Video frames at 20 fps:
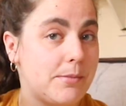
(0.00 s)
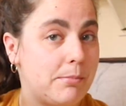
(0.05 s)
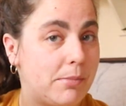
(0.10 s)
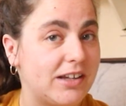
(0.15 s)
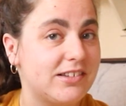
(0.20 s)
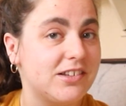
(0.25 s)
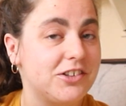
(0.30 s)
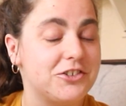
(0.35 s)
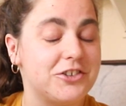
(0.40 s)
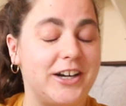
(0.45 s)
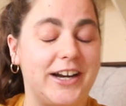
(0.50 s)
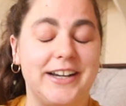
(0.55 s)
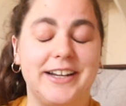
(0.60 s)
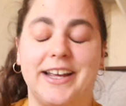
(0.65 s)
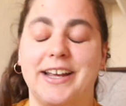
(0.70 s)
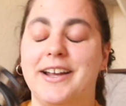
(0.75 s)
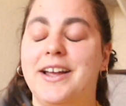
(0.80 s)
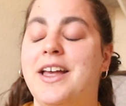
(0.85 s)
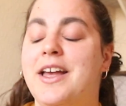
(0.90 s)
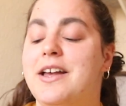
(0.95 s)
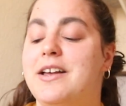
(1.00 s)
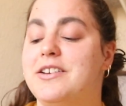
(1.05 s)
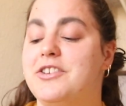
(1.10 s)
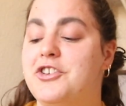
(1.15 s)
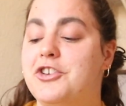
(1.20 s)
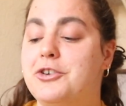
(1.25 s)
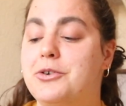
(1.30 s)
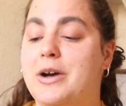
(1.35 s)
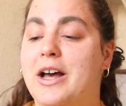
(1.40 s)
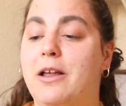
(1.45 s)
muzzle training
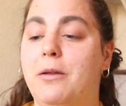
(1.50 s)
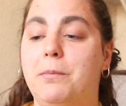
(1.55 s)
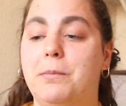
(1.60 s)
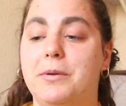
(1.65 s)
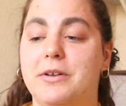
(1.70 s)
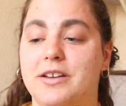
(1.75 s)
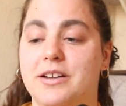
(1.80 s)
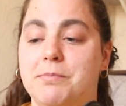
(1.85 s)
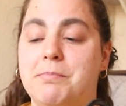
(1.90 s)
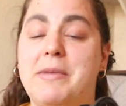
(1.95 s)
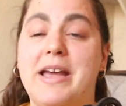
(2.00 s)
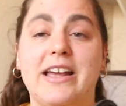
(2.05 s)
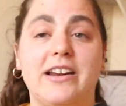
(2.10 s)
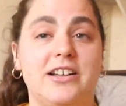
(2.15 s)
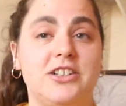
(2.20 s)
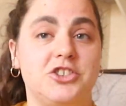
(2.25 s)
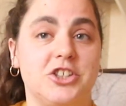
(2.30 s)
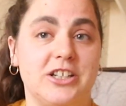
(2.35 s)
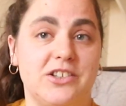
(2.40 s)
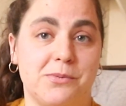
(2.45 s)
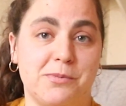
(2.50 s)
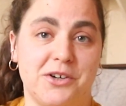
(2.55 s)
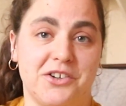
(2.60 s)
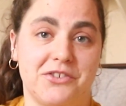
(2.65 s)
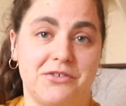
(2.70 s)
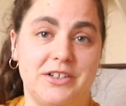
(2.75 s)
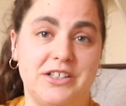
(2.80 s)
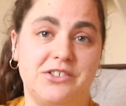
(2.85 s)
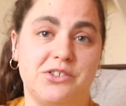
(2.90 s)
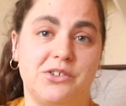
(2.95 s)
to help manage
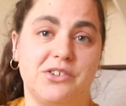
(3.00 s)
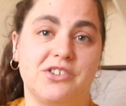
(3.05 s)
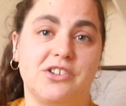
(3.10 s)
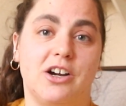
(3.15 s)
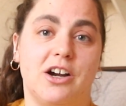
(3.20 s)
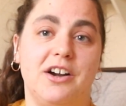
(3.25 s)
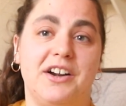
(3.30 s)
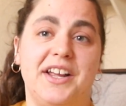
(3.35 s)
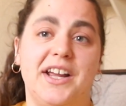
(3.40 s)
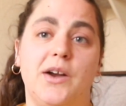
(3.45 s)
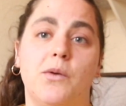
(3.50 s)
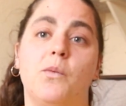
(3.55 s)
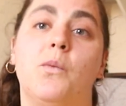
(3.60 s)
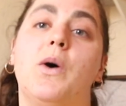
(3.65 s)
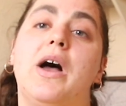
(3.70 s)
Ginsburg's resource guarding,